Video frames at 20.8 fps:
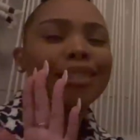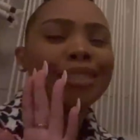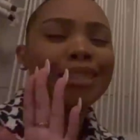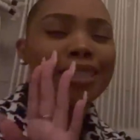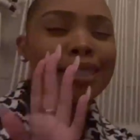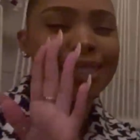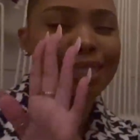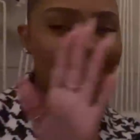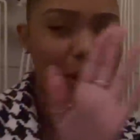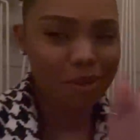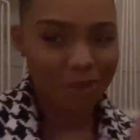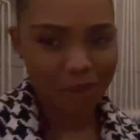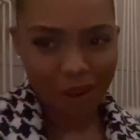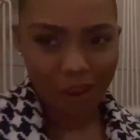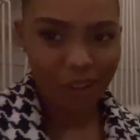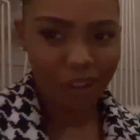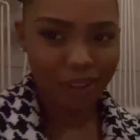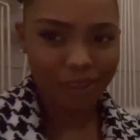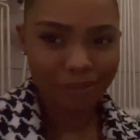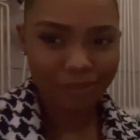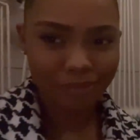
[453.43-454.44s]

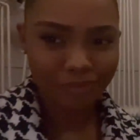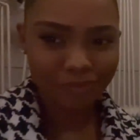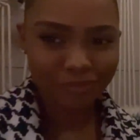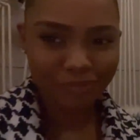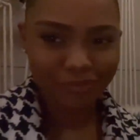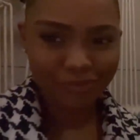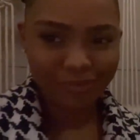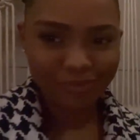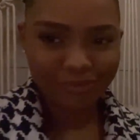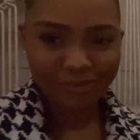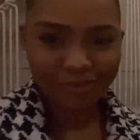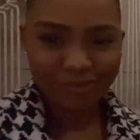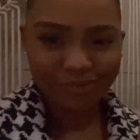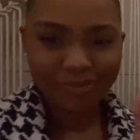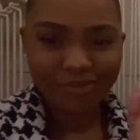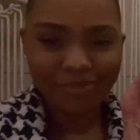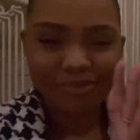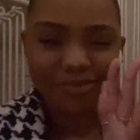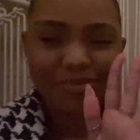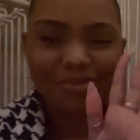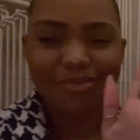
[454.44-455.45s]
several.
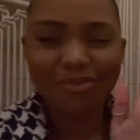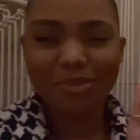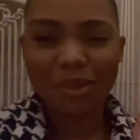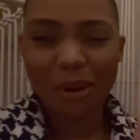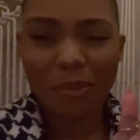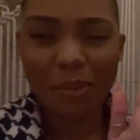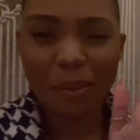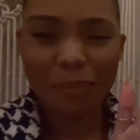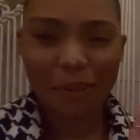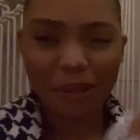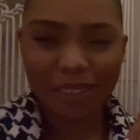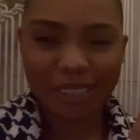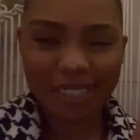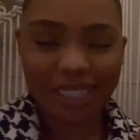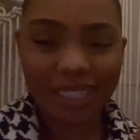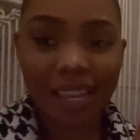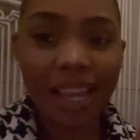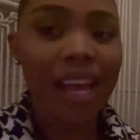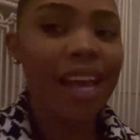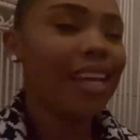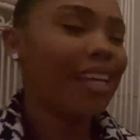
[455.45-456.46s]
Guys, don't worry about me.
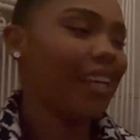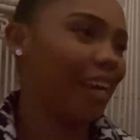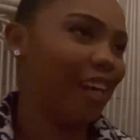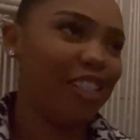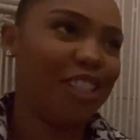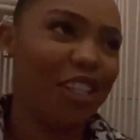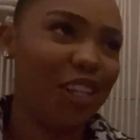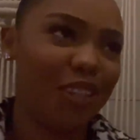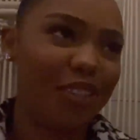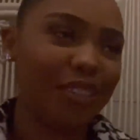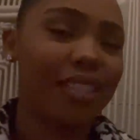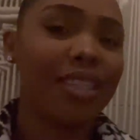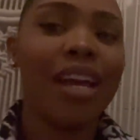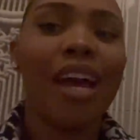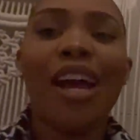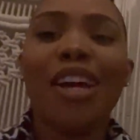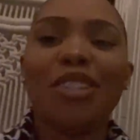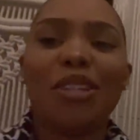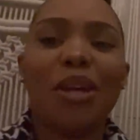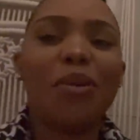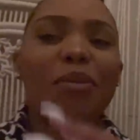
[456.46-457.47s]
don't.
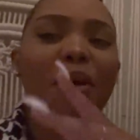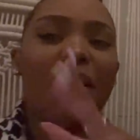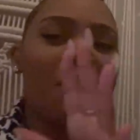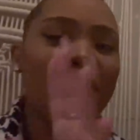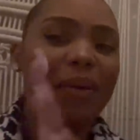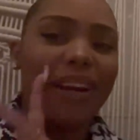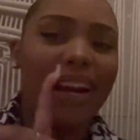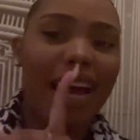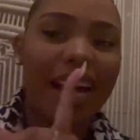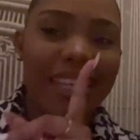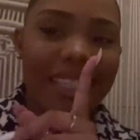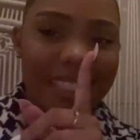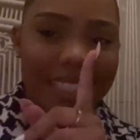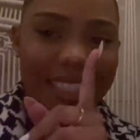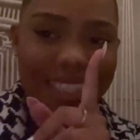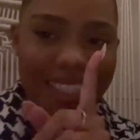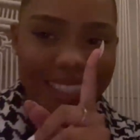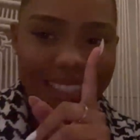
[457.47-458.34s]
worry about us.